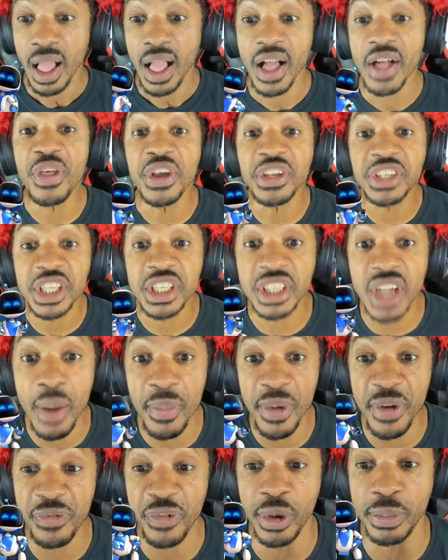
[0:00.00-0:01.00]
This is
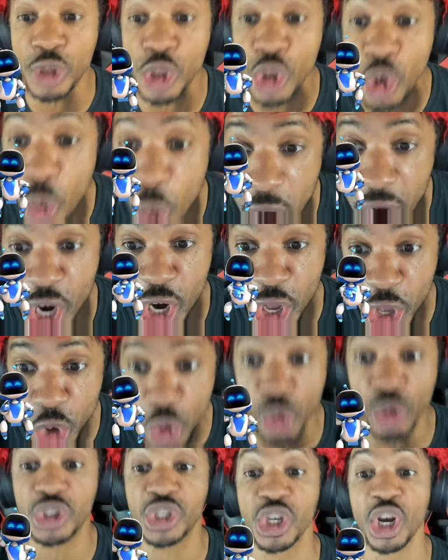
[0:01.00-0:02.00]
coming from Twitter
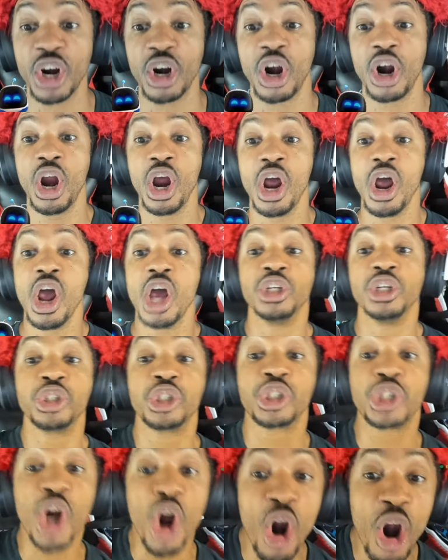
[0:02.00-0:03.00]
user
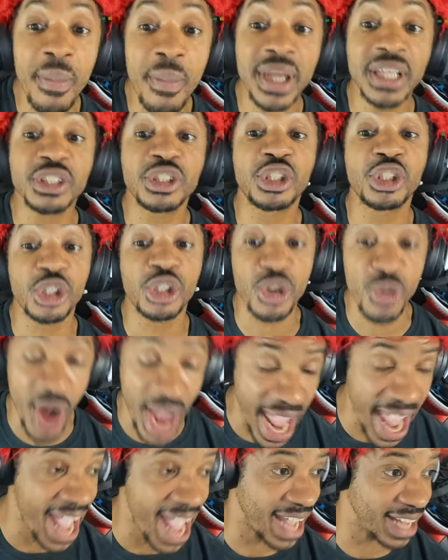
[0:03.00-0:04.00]
German
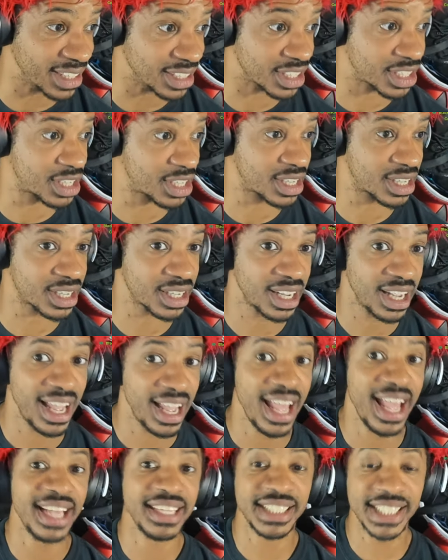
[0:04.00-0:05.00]
Strands.
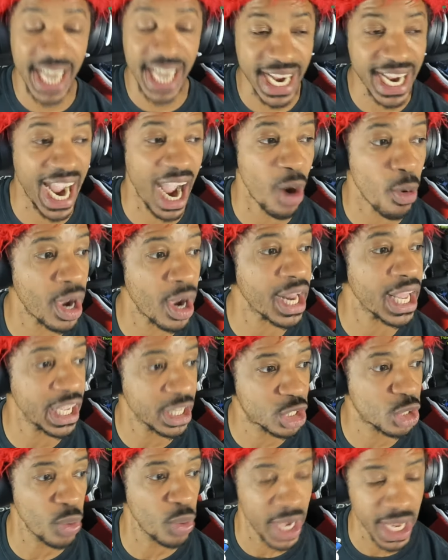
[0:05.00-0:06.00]
Check out what he
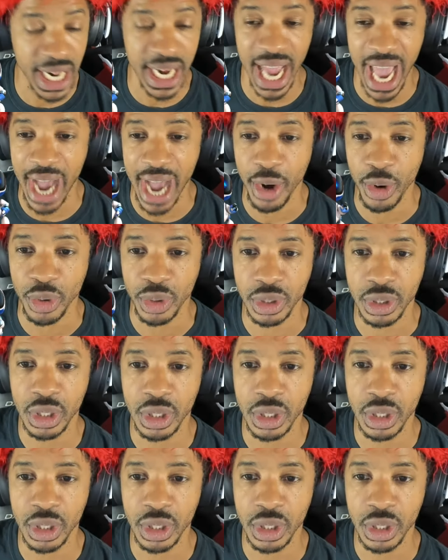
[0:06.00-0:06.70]
tweeted out.